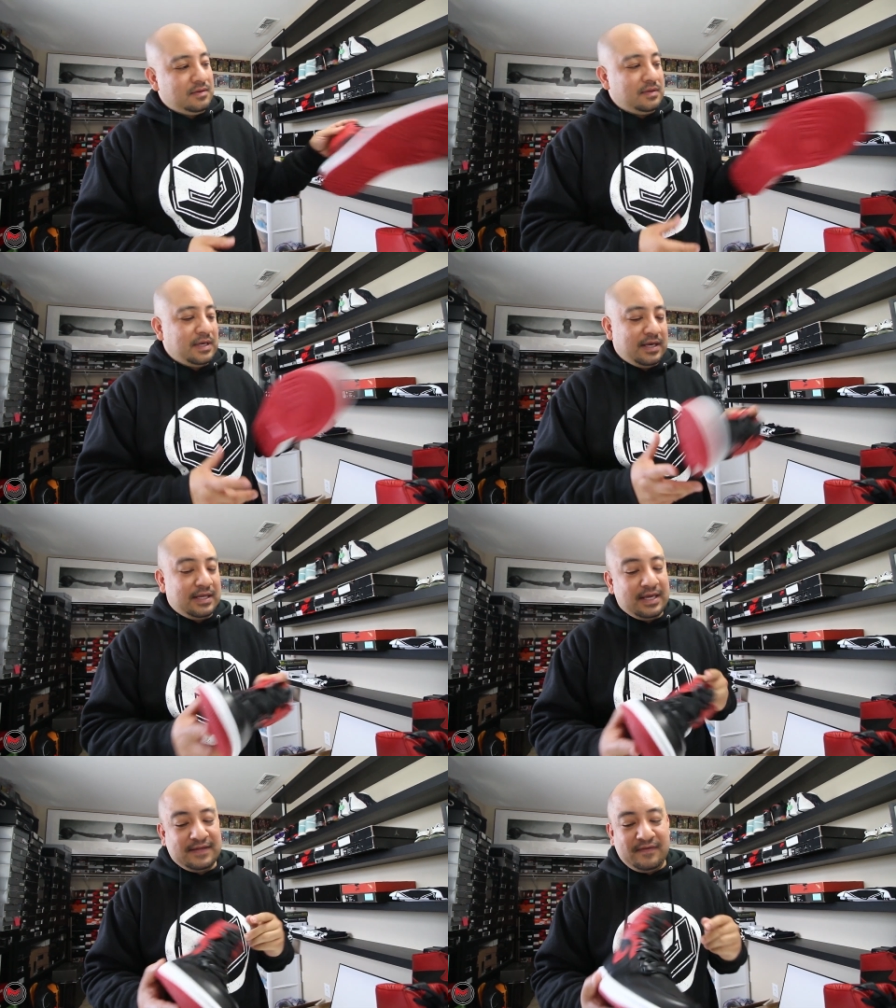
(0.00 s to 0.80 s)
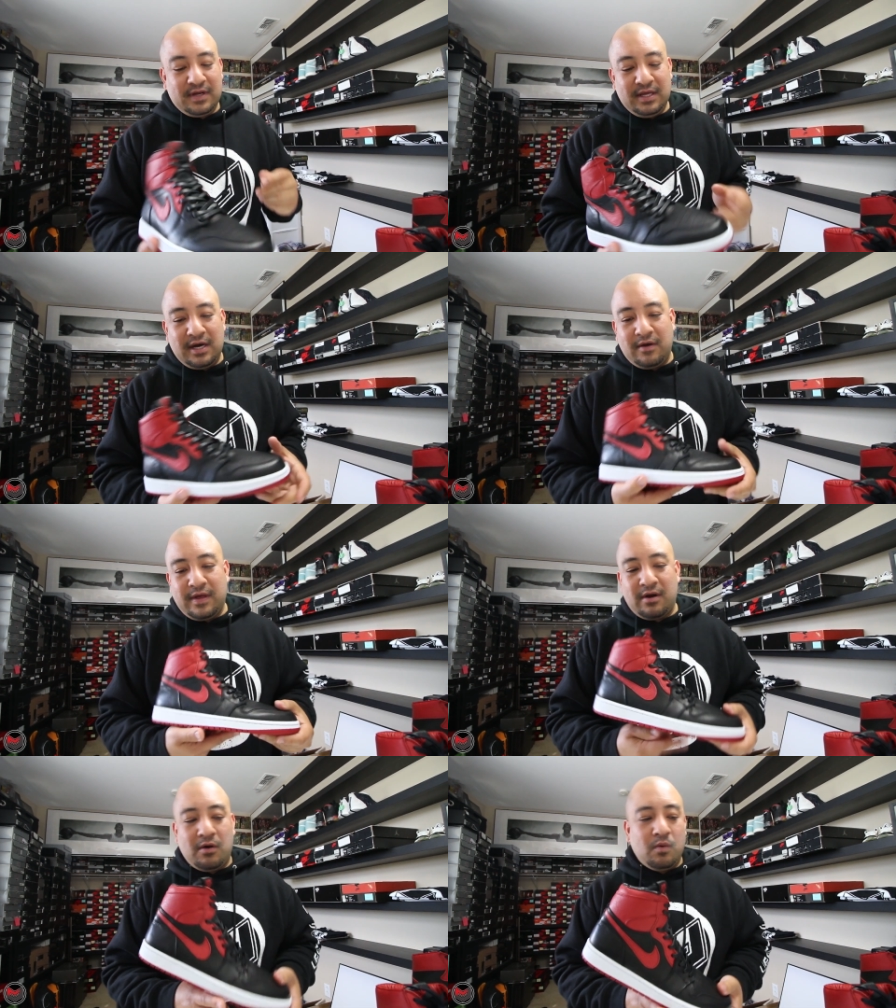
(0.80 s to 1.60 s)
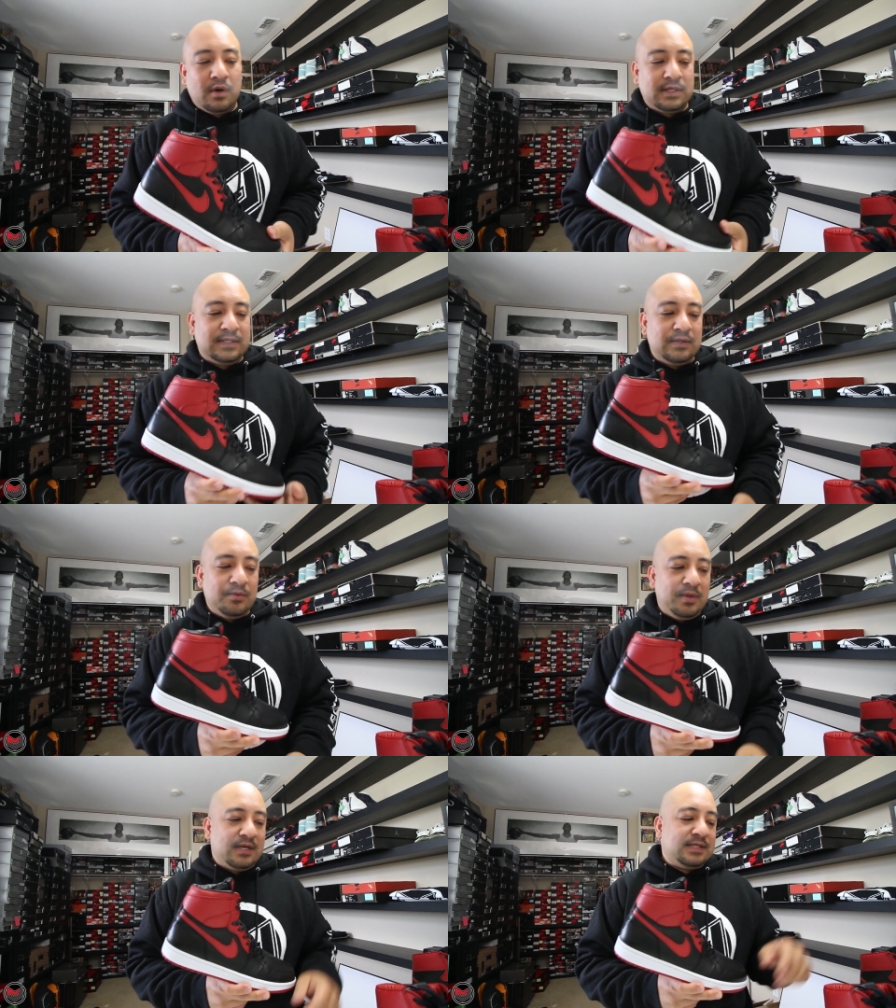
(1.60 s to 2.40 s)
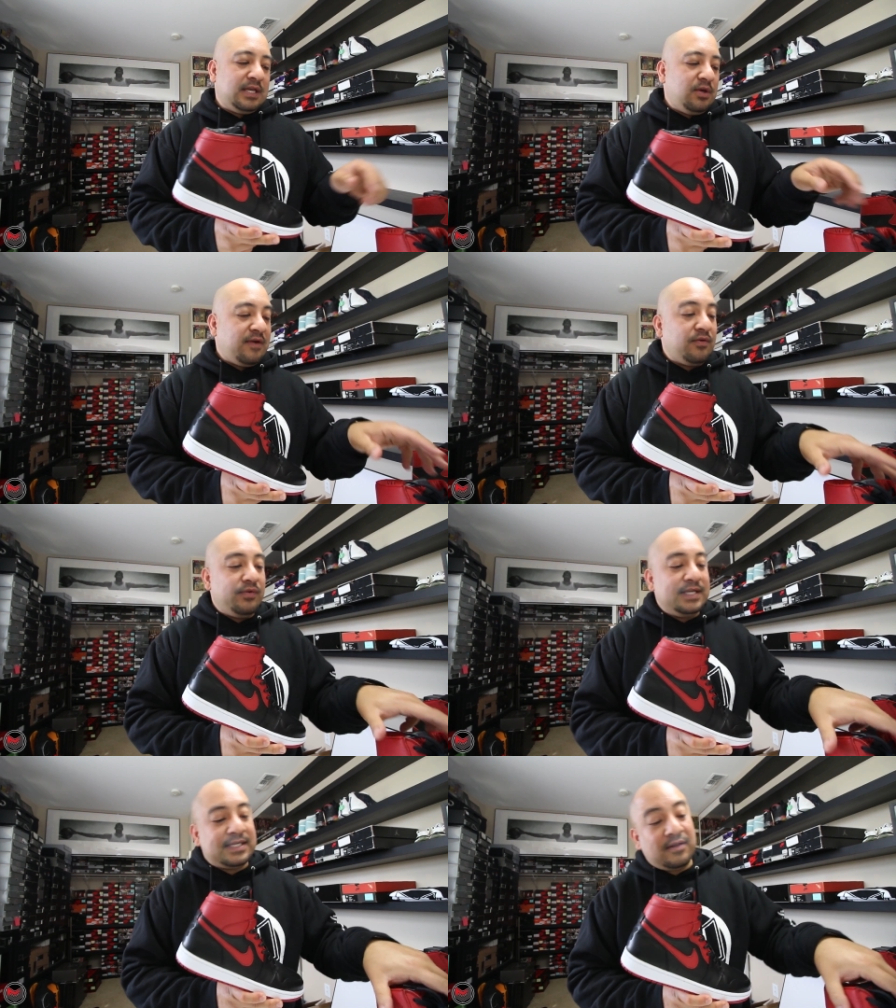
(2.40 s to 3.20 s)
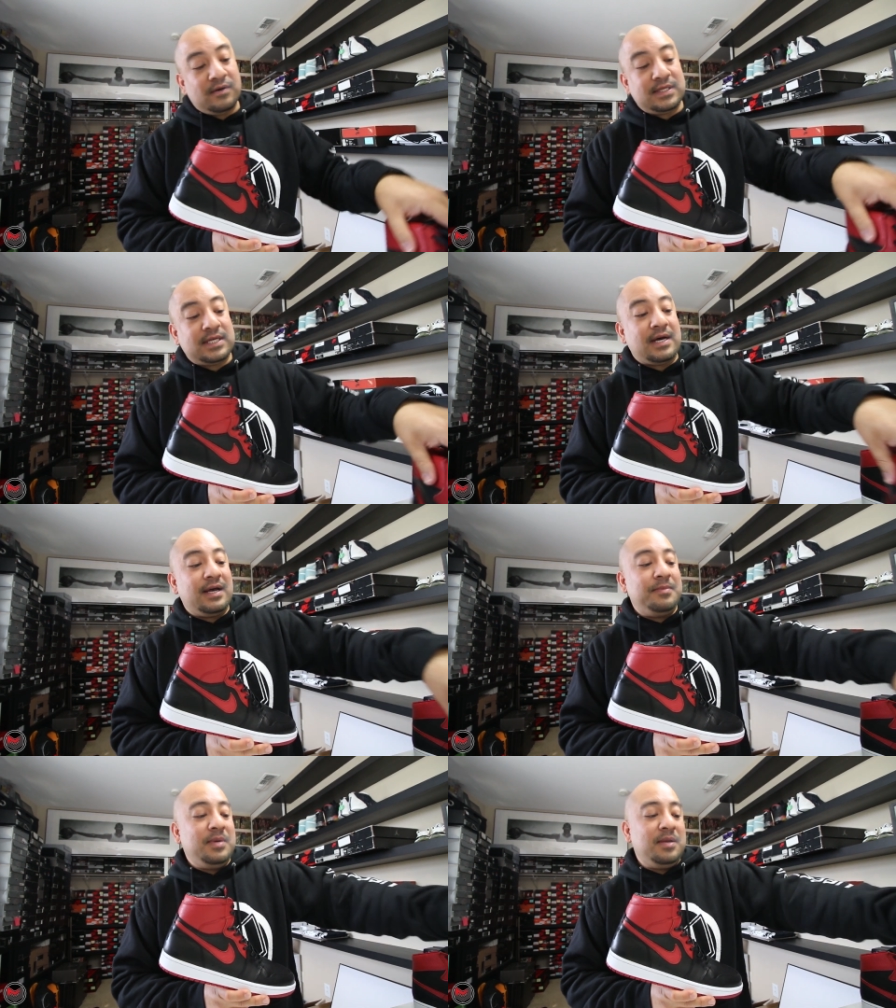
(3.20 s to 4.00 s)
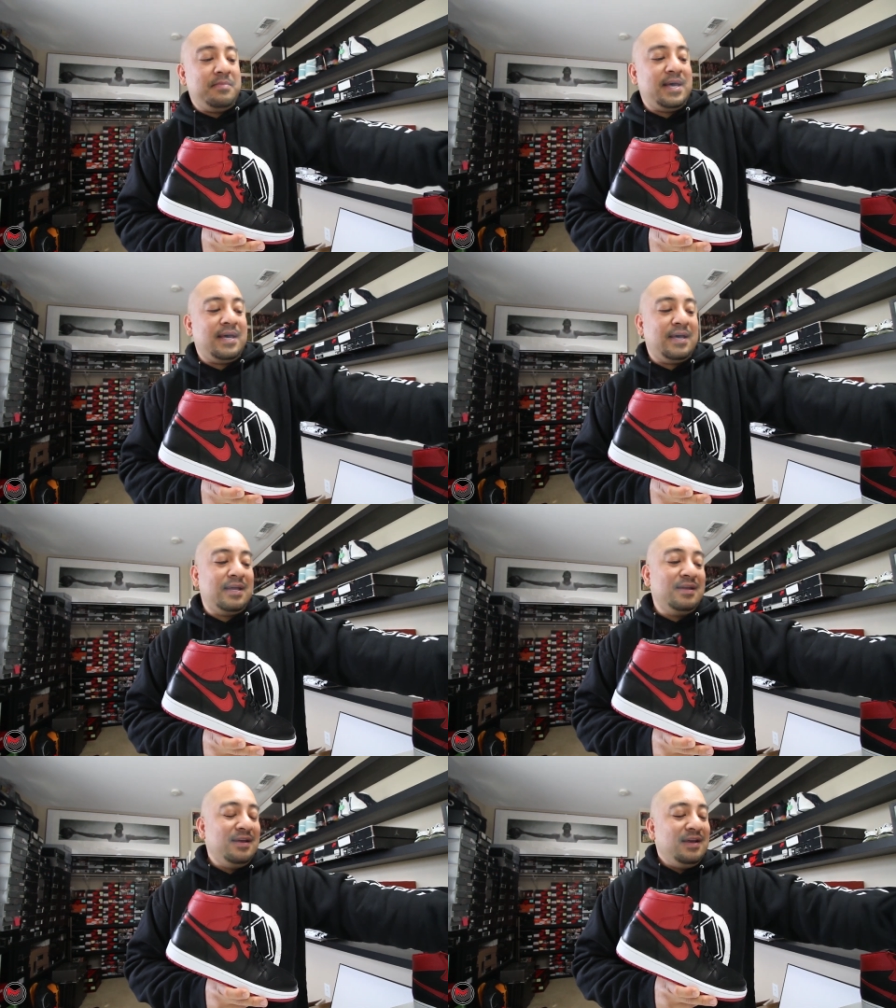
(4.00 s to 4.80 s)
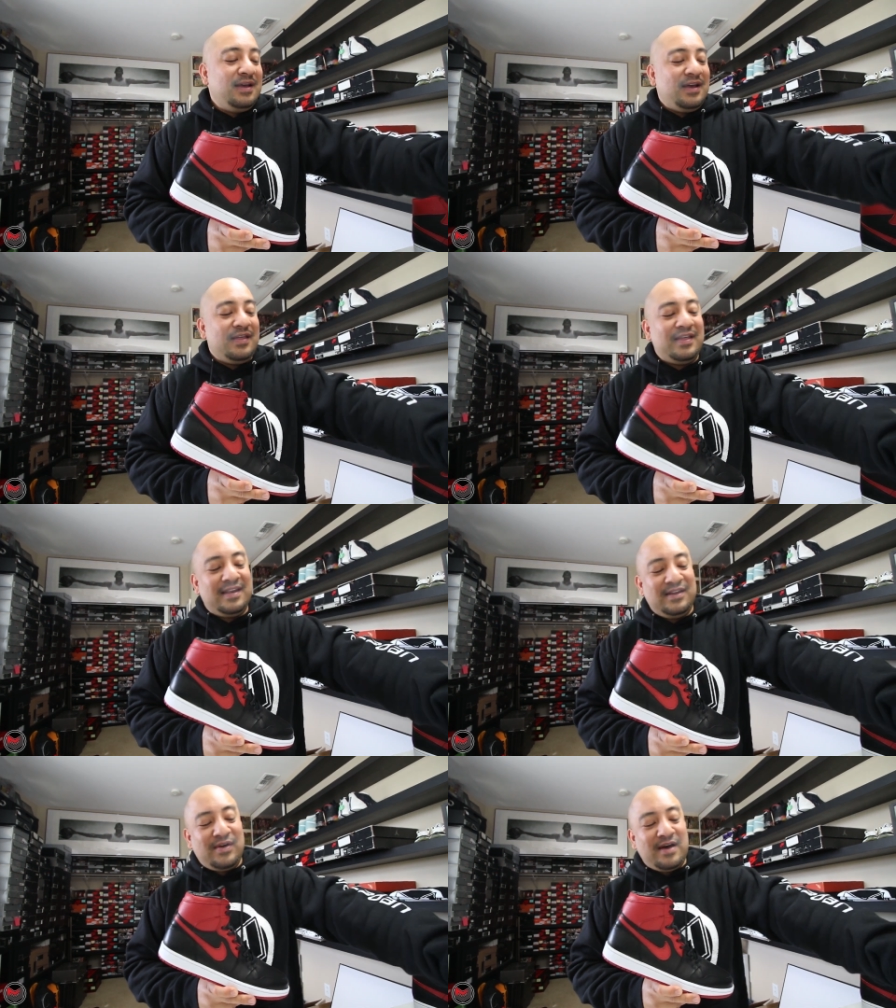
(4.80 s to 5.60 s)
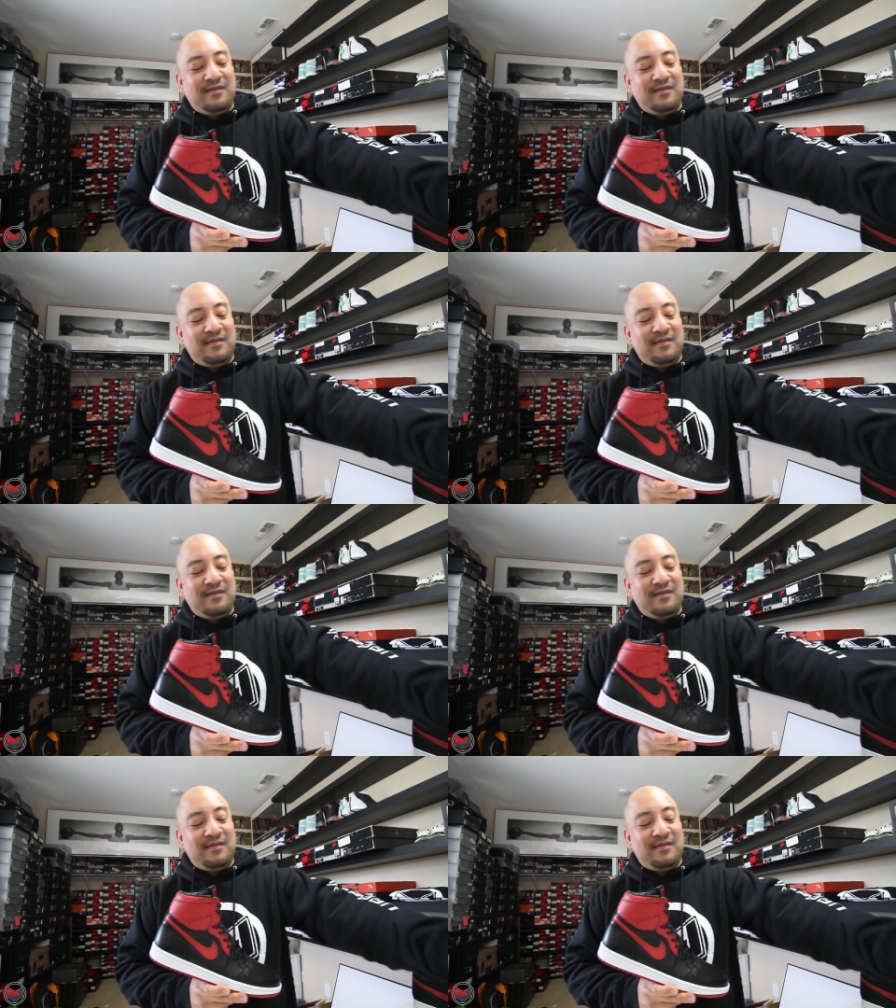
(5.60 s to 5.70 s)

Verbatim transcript: Yeah, it, it's funny how that all works, too, because then you have the reseller side being mad, and then you right.